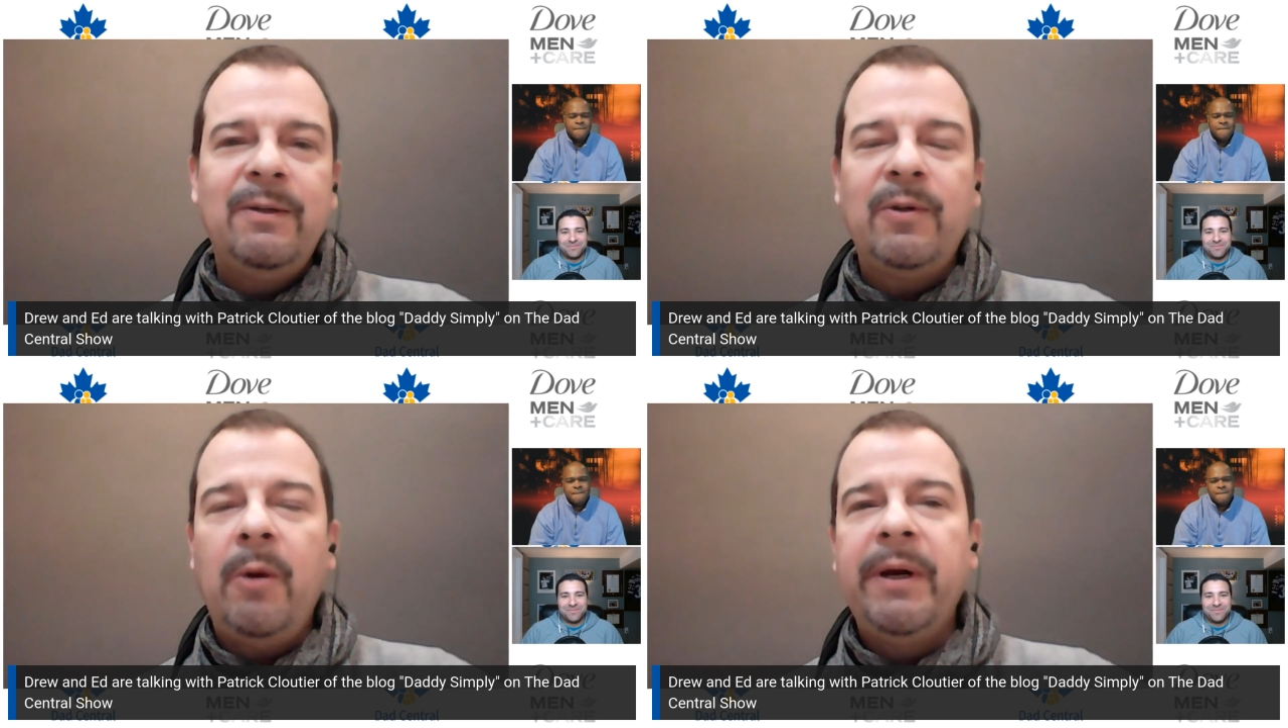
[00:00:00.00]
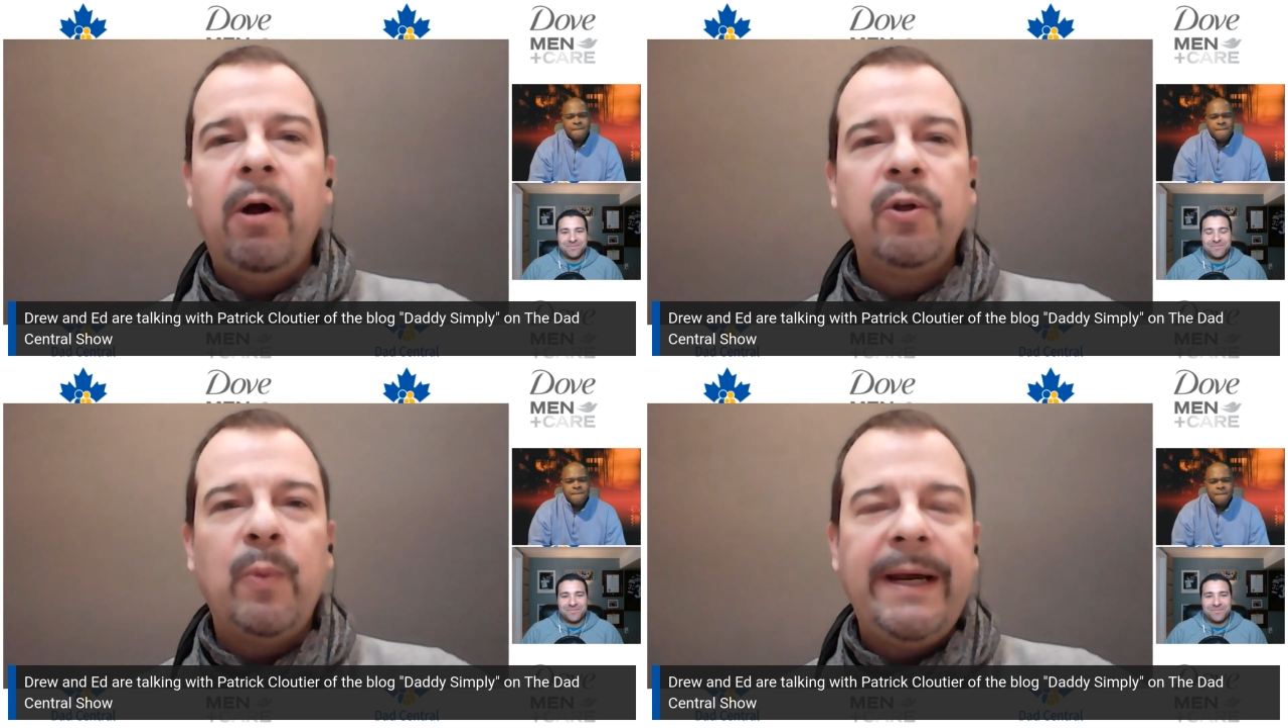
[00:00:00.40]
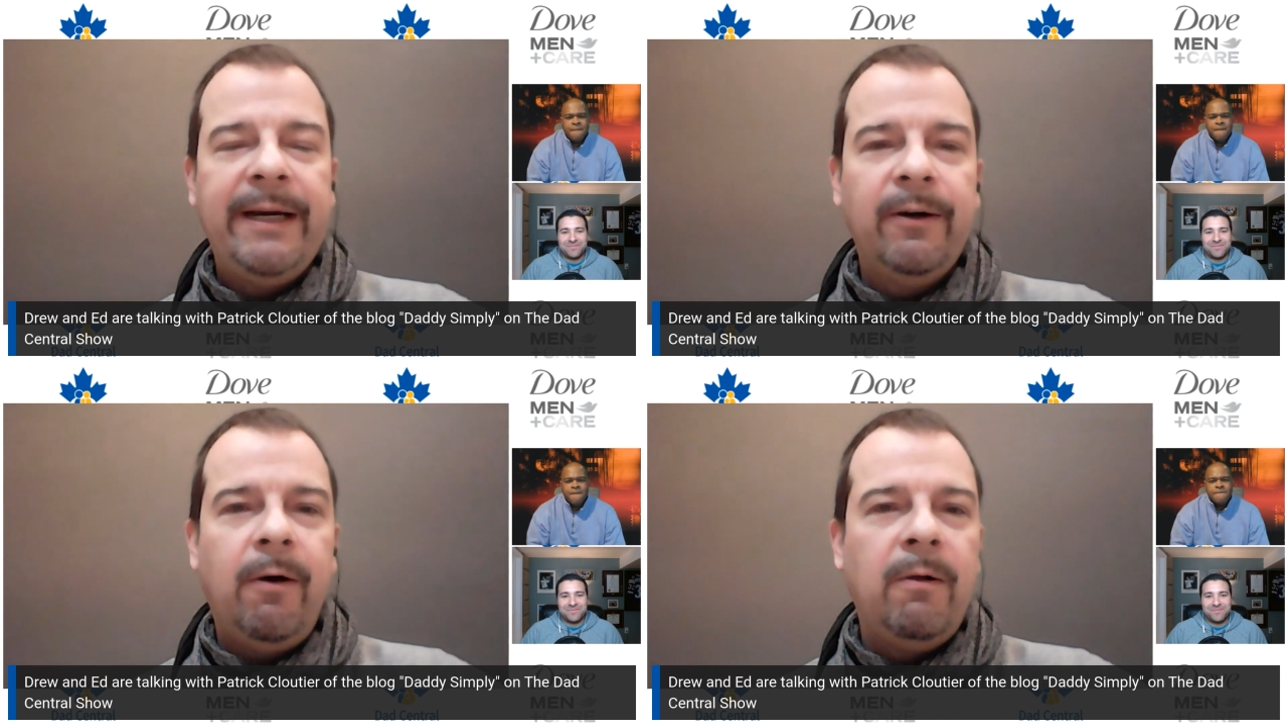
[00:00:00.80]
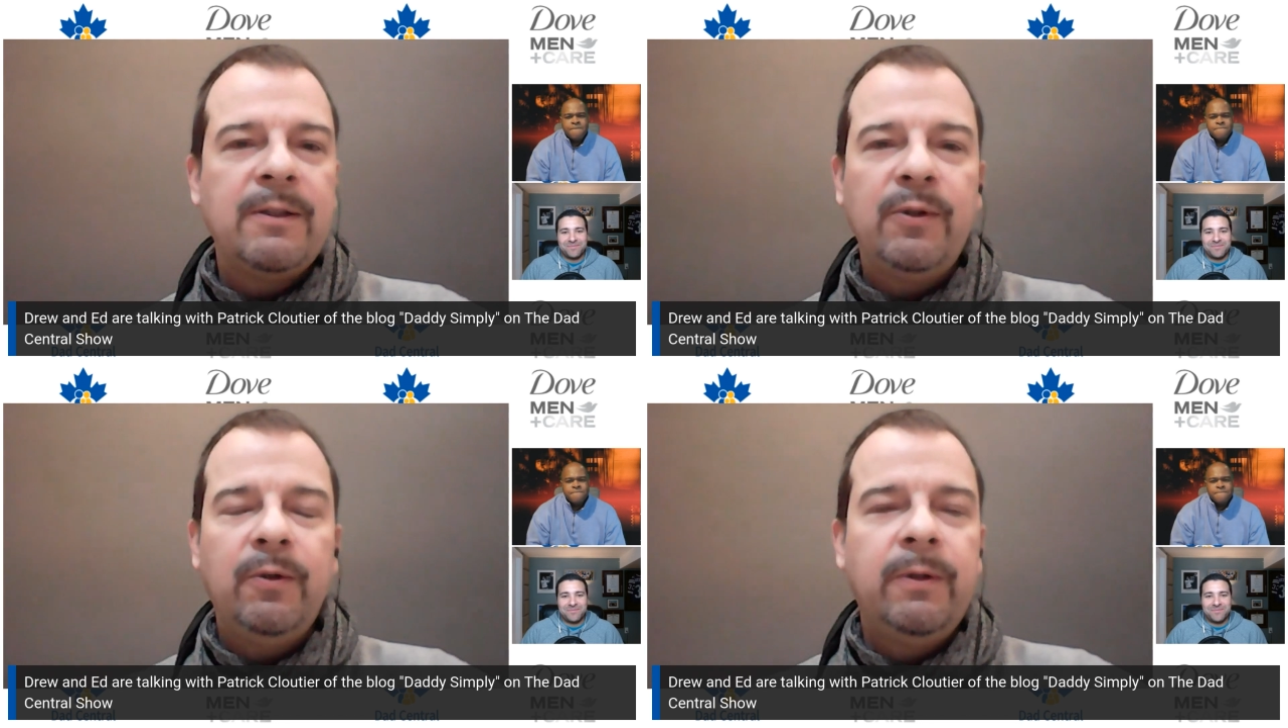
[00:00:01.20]
coming all the way here
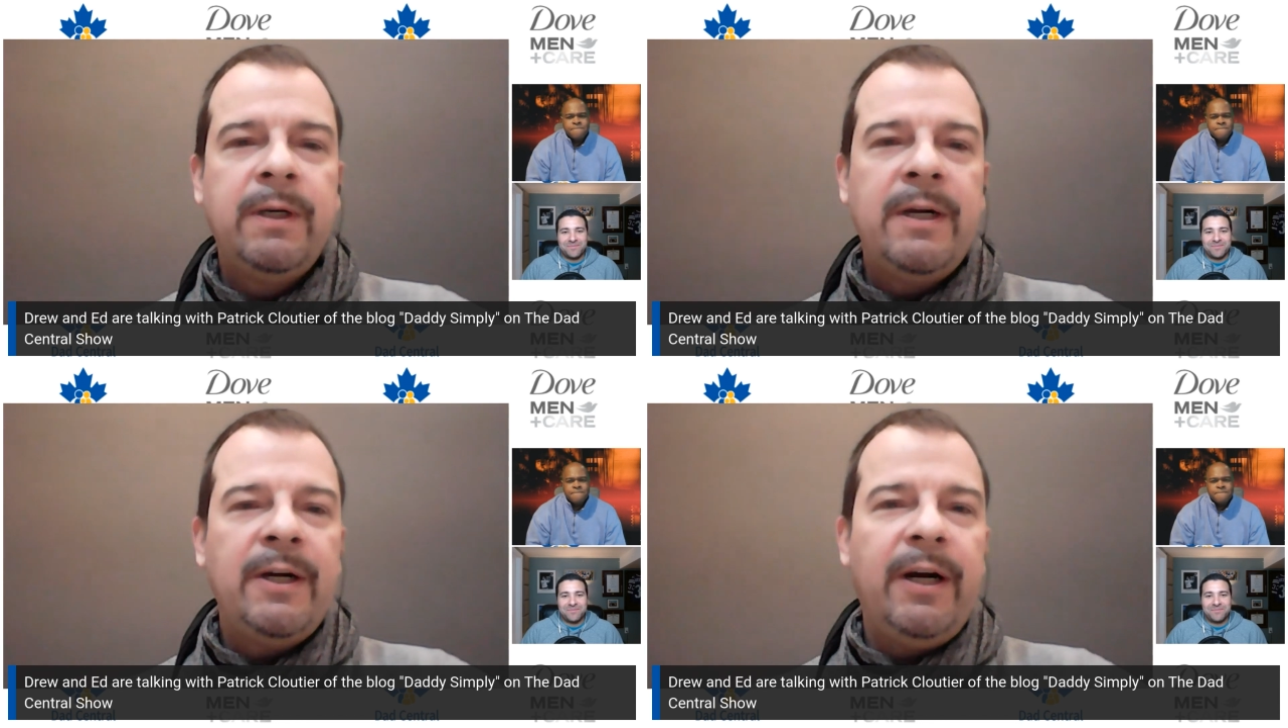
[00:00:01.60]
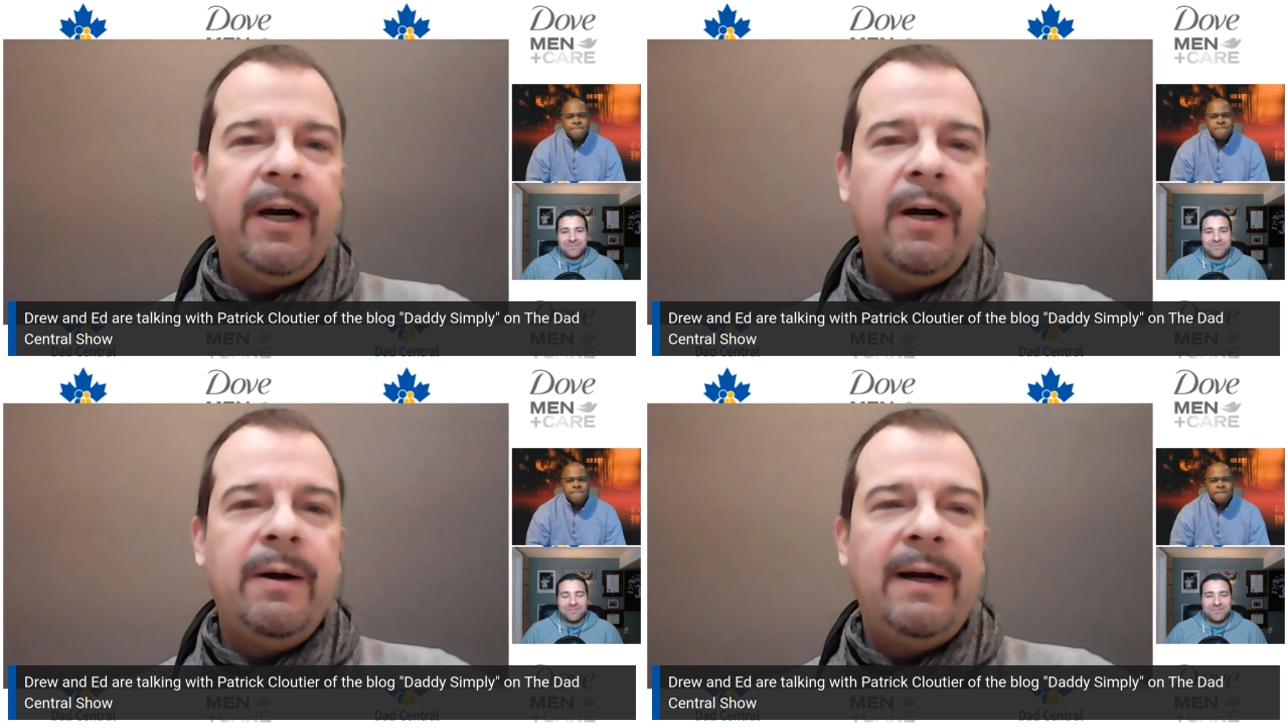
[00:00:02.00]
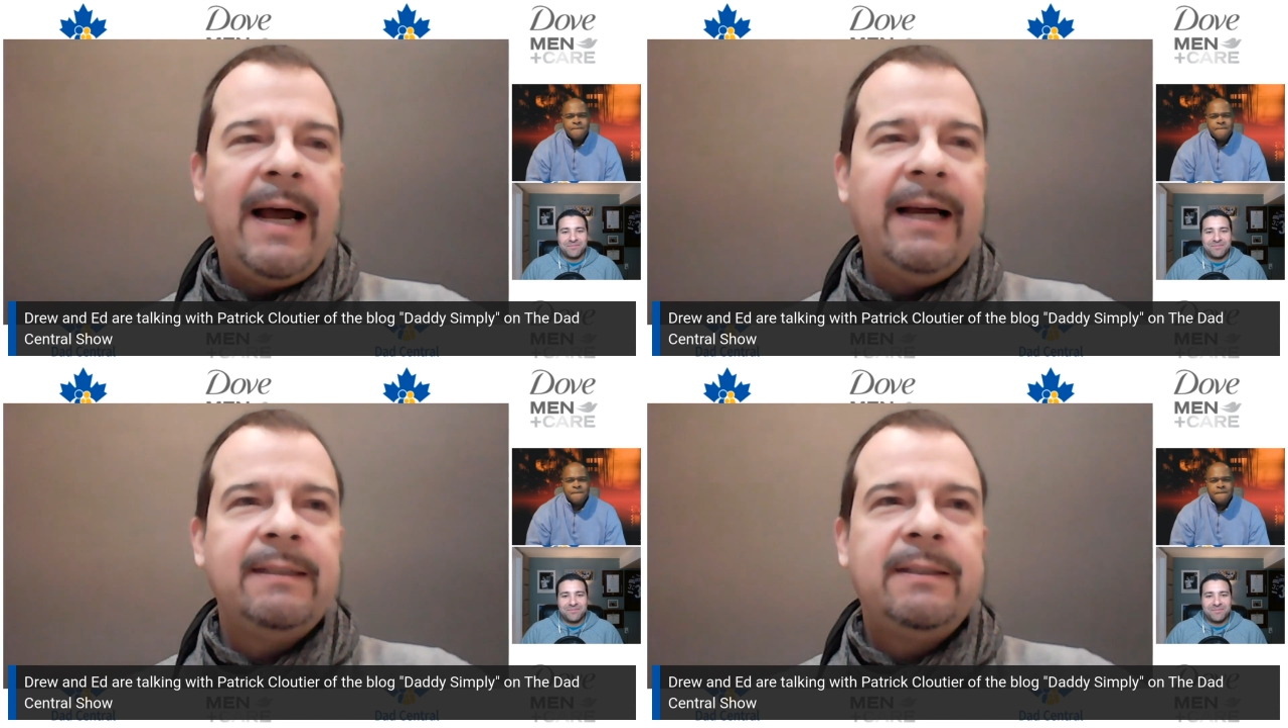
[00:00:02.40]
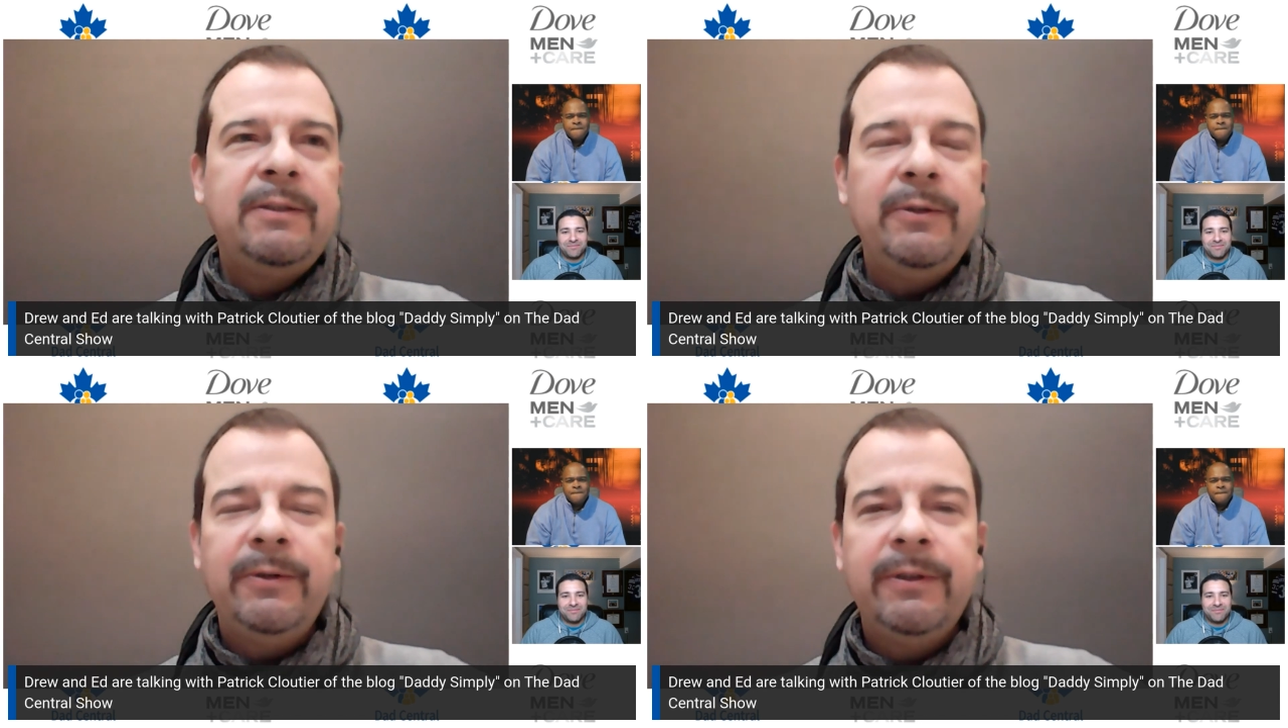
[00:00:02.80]
also has
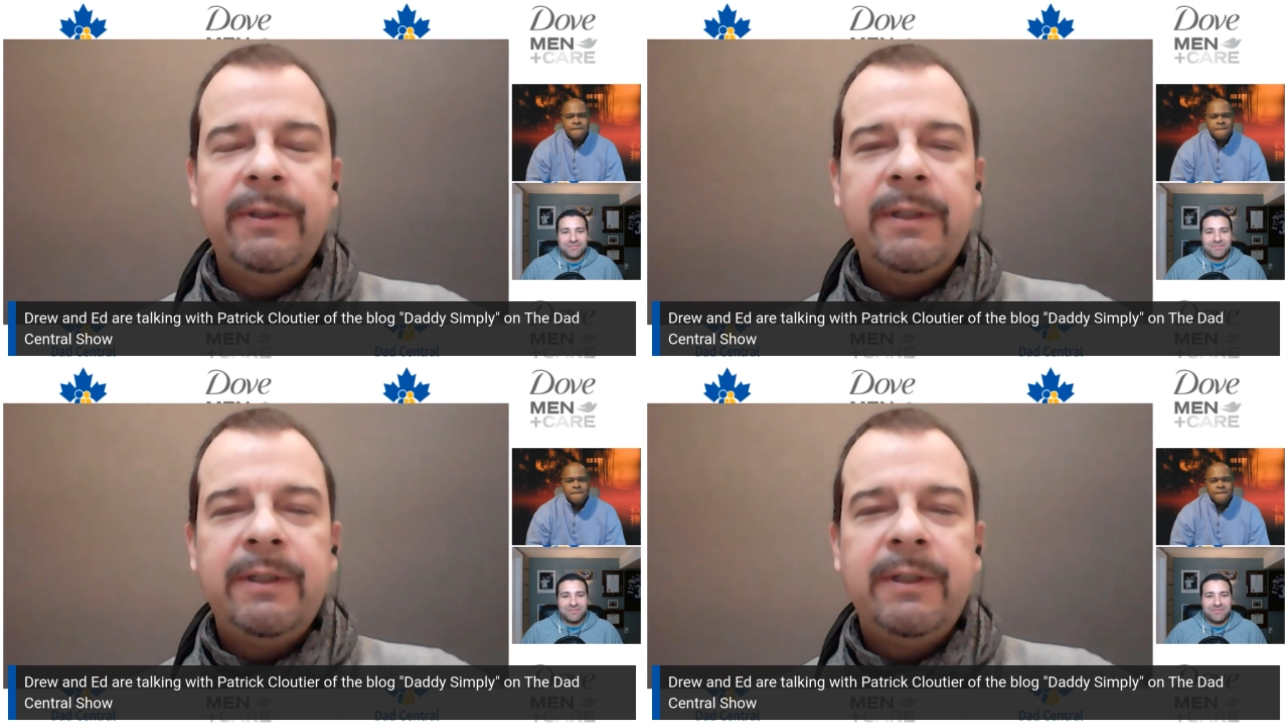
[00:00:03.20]
to